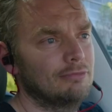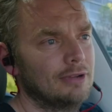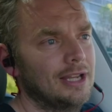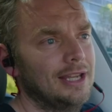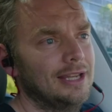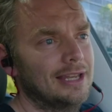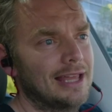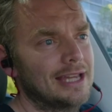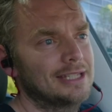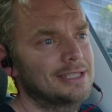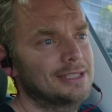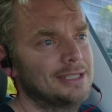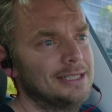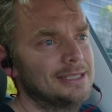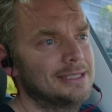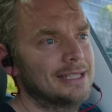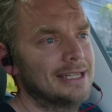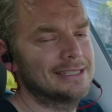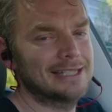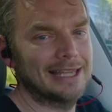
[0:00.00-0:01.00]
really lacks
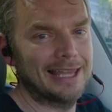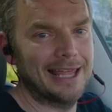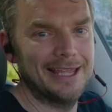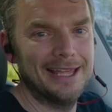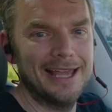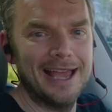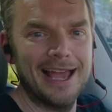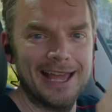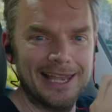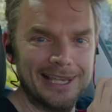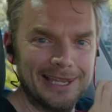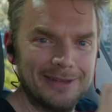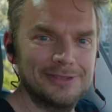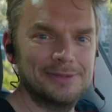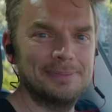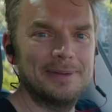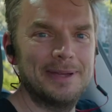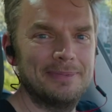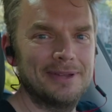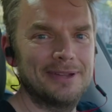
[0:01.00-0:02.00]
these days. I
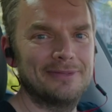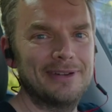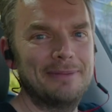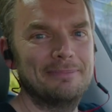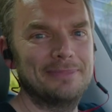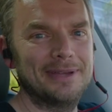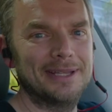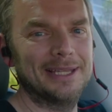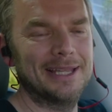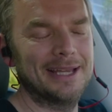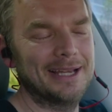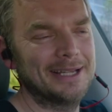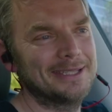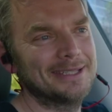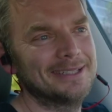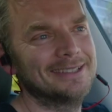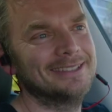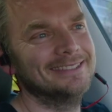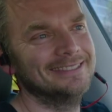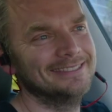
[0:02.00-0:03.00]
loves me a bit of ambient
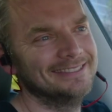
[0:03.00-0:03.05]
lighting.